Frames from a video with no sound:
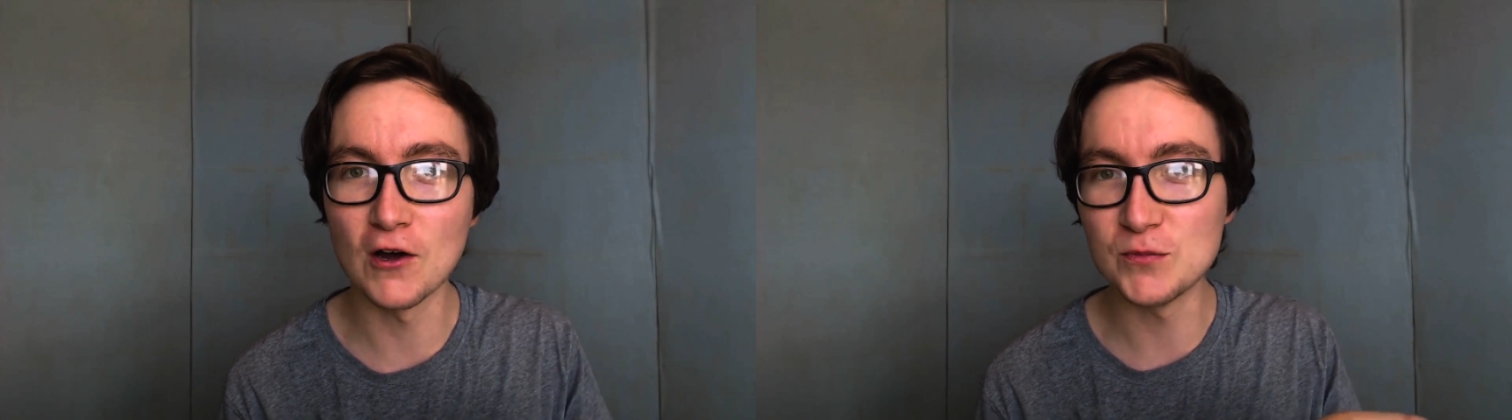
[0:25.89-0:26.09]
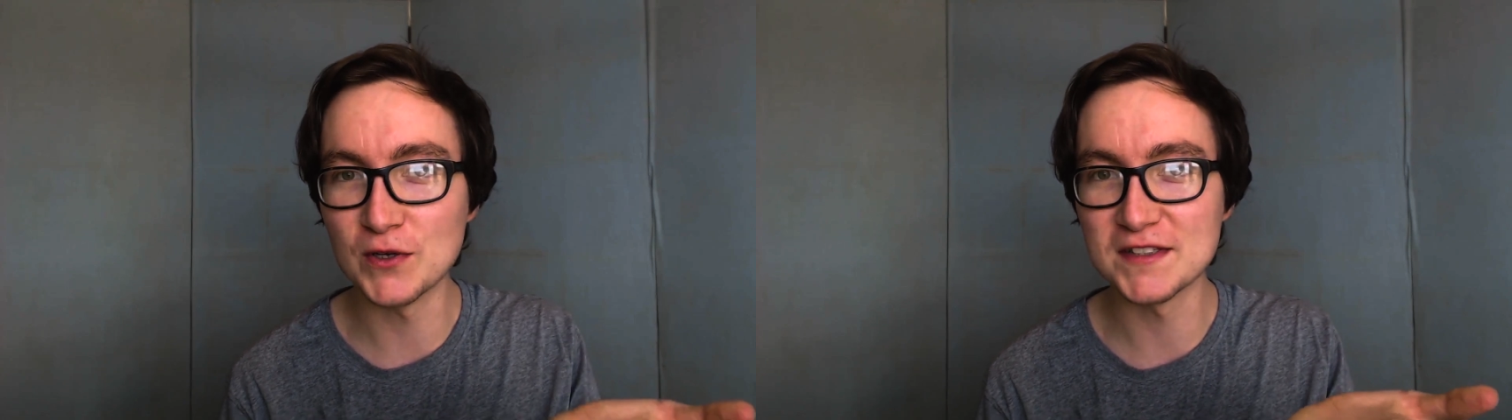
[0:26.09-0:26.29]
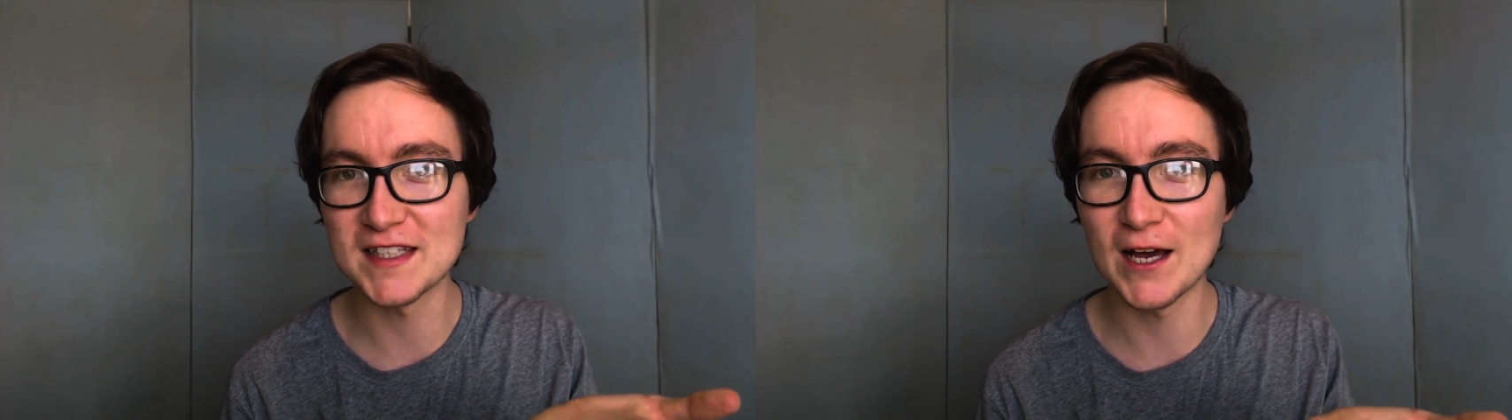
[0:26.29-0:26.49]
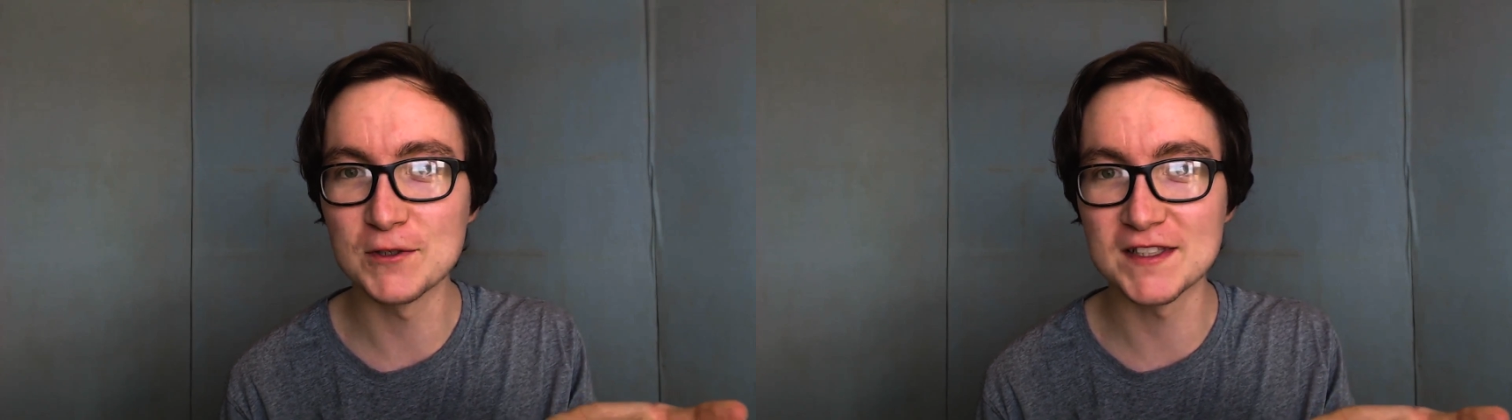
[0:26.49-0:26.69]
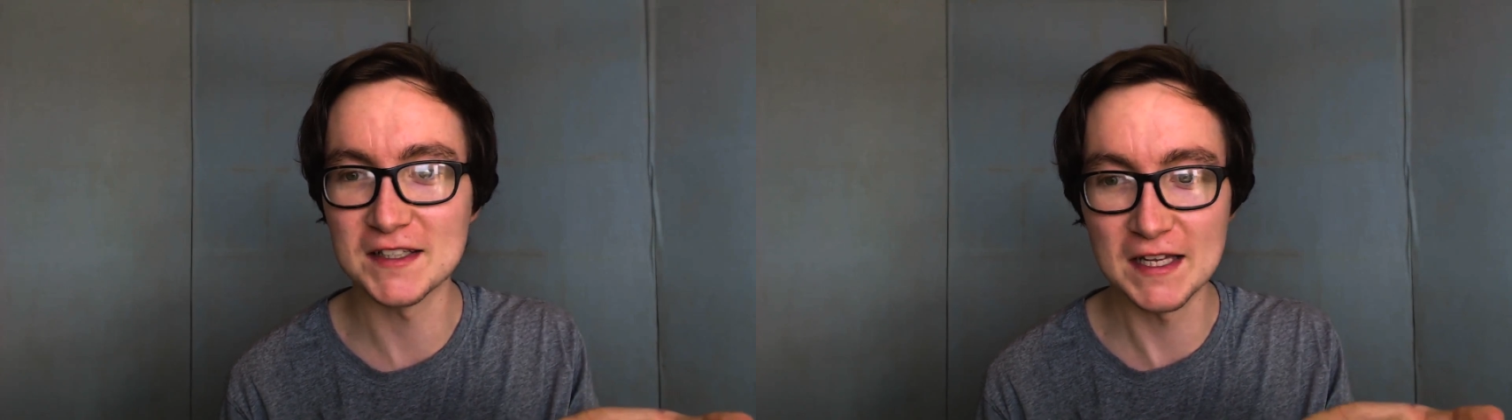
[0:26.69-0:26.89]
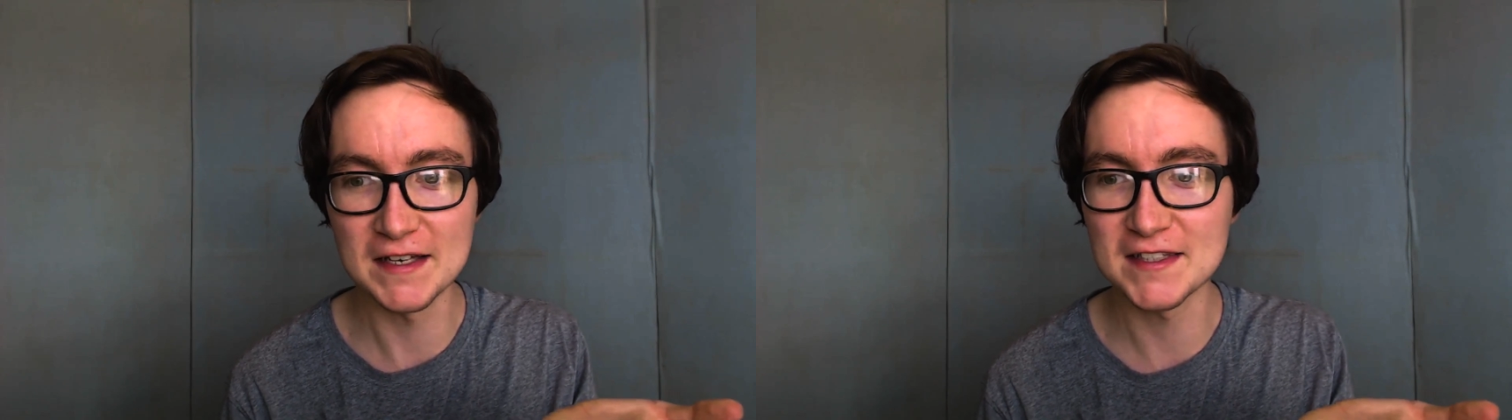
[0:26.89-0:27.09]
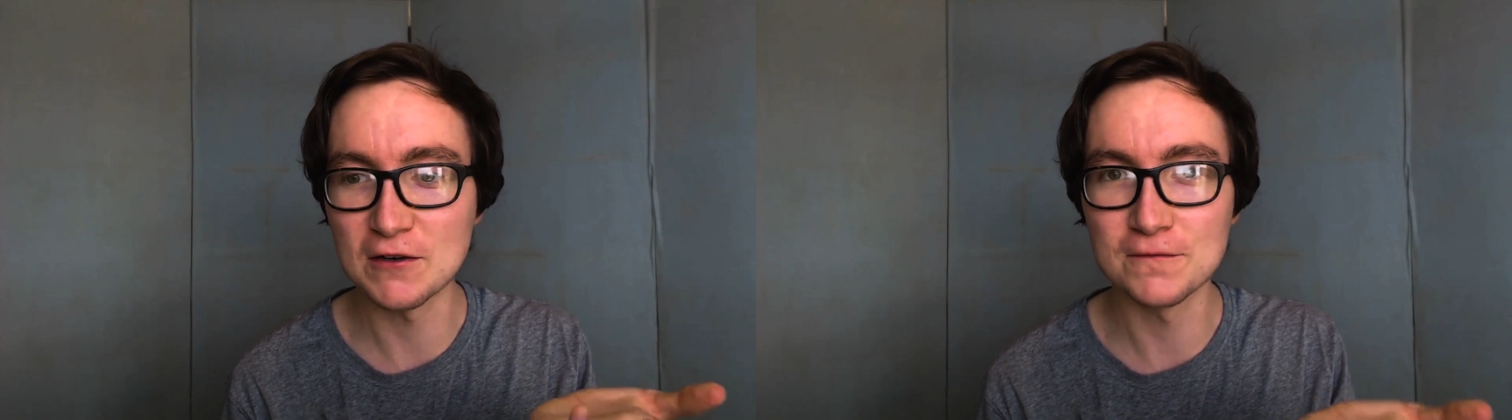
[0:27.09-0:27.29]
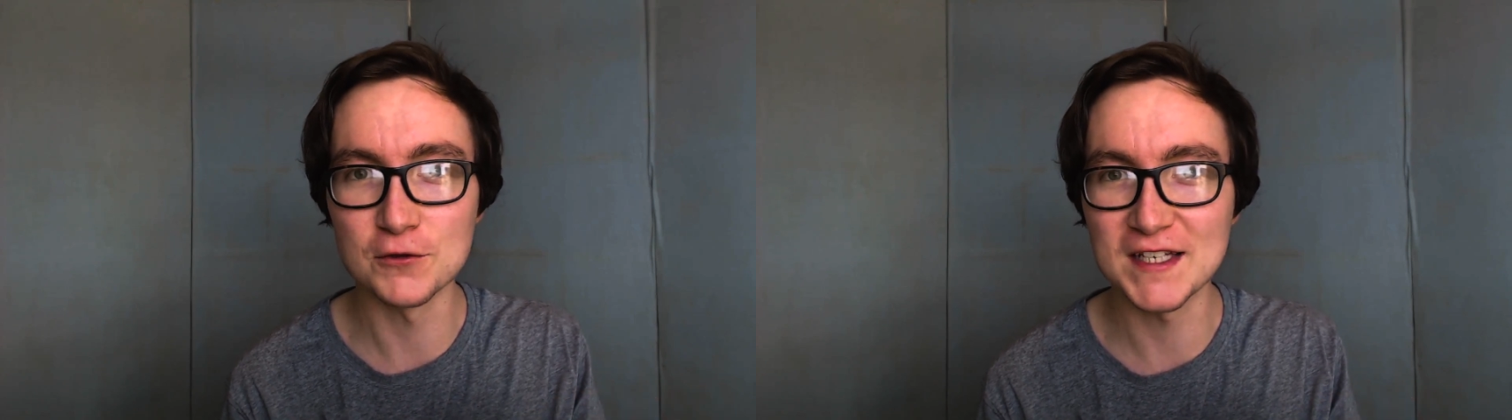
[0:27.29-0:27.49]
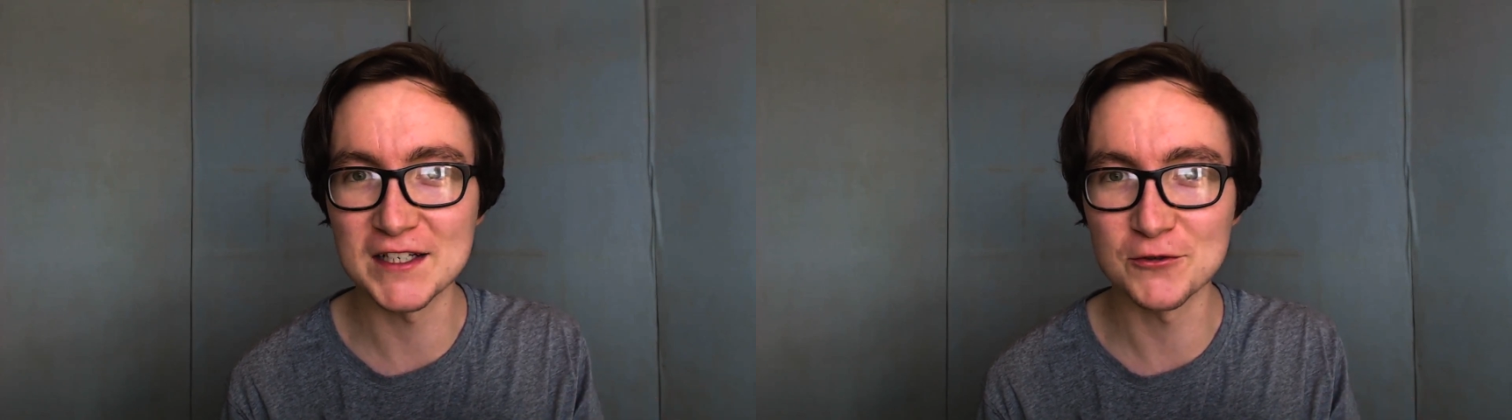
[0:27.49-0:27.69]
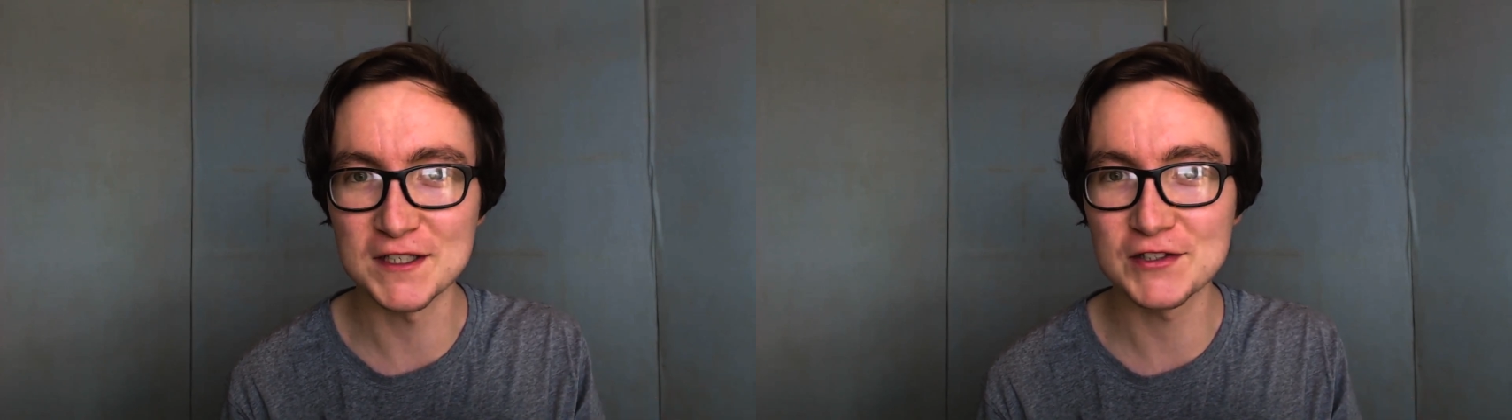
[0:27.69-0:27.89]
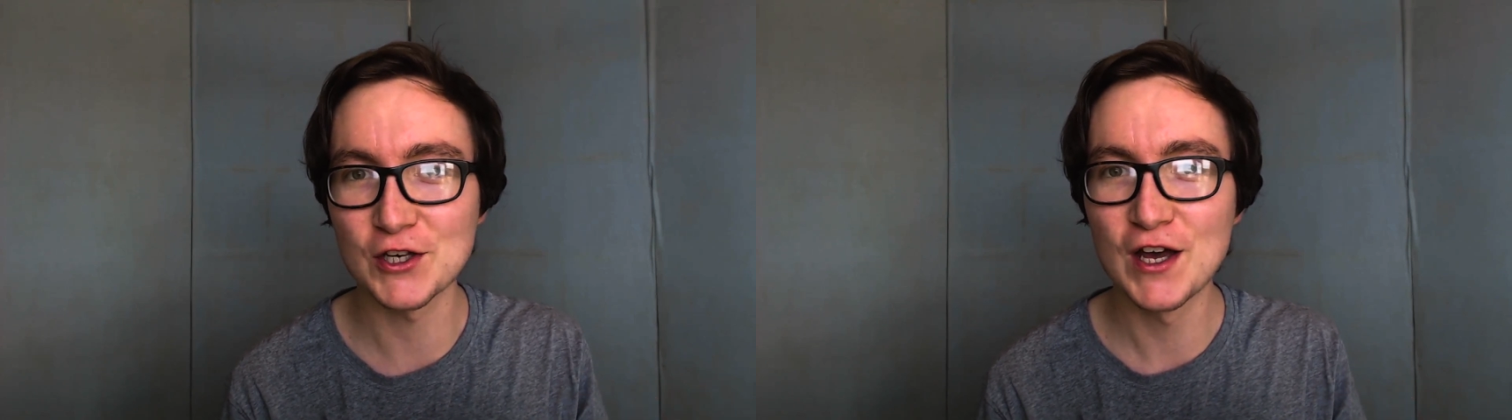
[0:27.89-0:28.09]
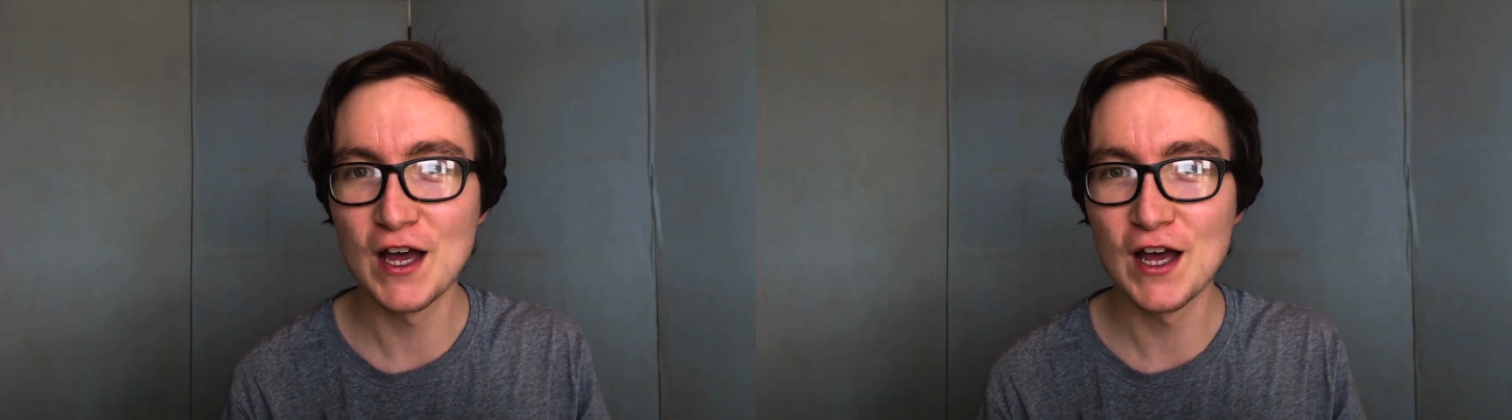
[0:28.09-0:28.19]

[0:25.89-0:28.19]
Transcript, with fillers: open sandwich thing that they sell for a tenner each.